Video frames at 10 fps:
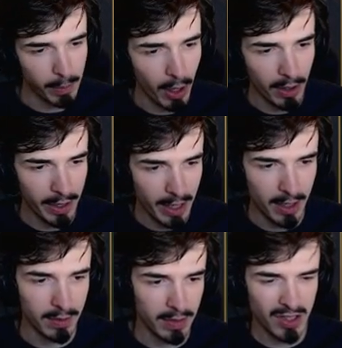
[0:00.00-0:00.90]
part
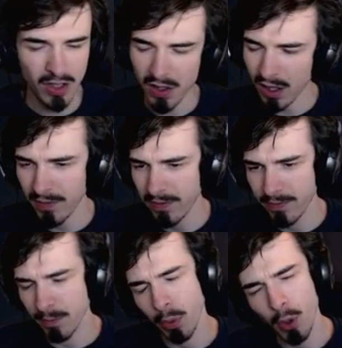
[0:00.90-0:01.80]
of that's just kind of
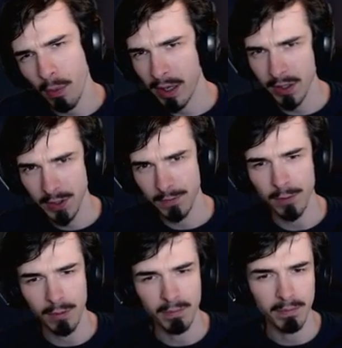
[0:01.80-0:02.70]
poor awareness
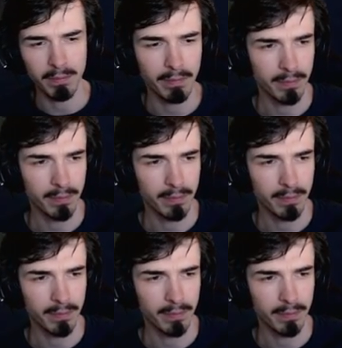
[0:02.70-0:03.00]
from